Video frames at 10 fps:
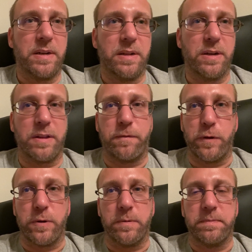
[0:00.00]
Look at the
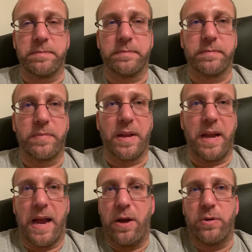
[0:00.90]
flu.
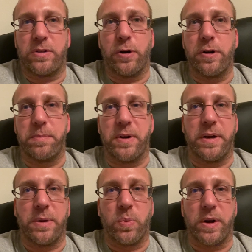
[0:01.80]
How's herd
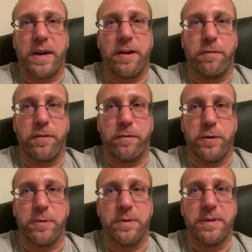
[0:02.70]
immunity working out for the
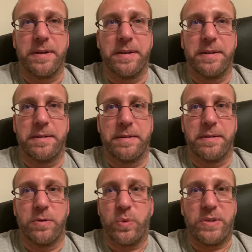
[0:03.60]
flu?
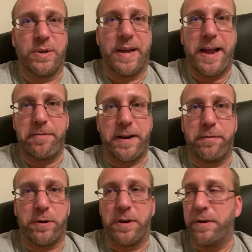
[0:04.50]
We still have it
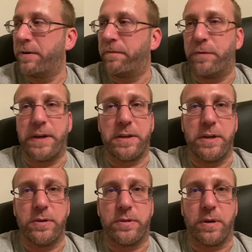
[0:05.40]
after 100 freaking
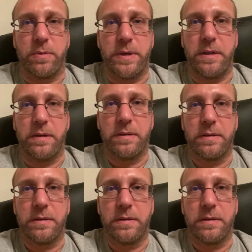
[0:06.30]
years, don't we?